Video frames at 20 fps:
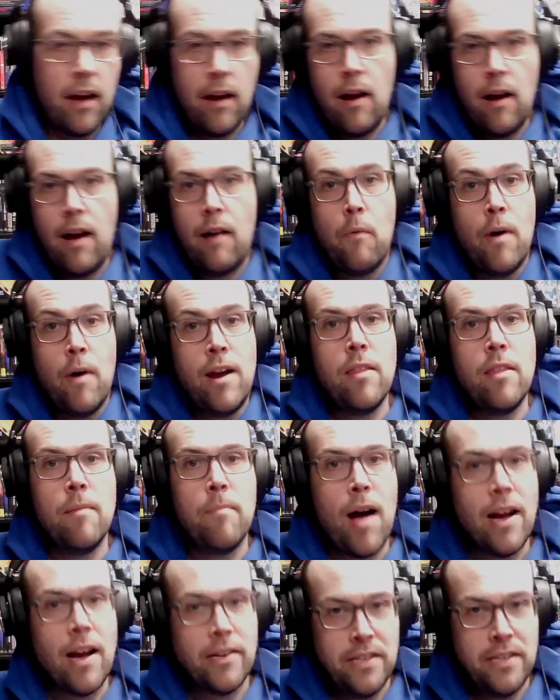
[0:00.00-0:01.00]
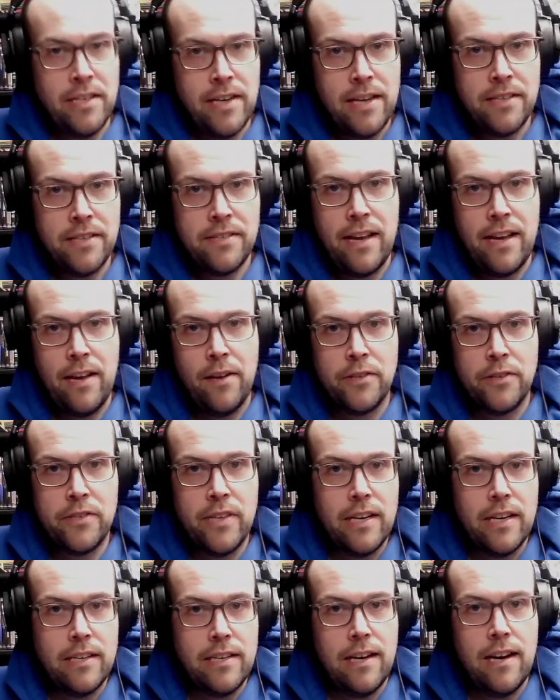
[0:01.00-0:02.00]
uh, one of the Boxing Day sales
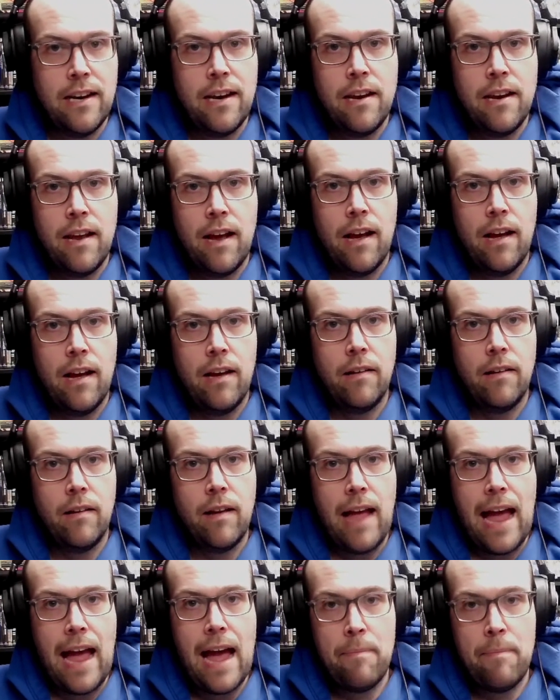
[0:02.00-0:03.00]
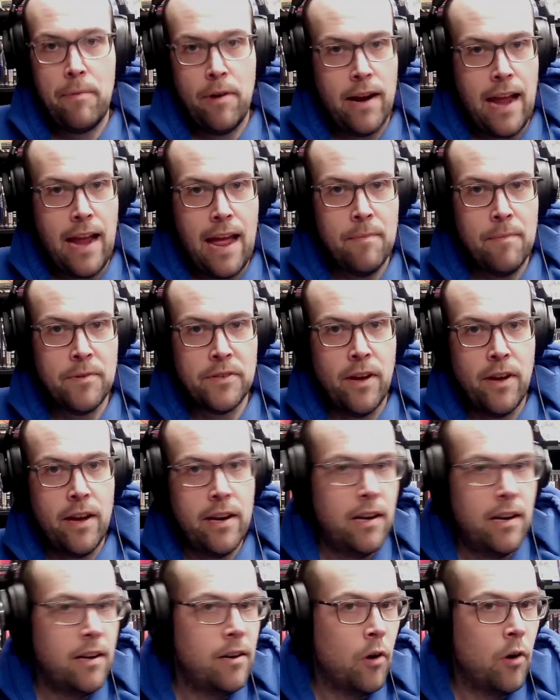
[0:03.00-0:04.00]
that did uh, happen on
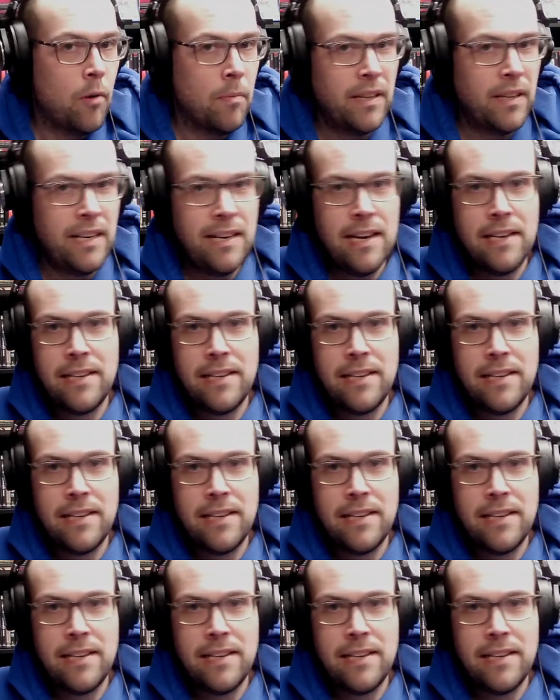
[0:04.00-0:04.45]
Amazon. Normally,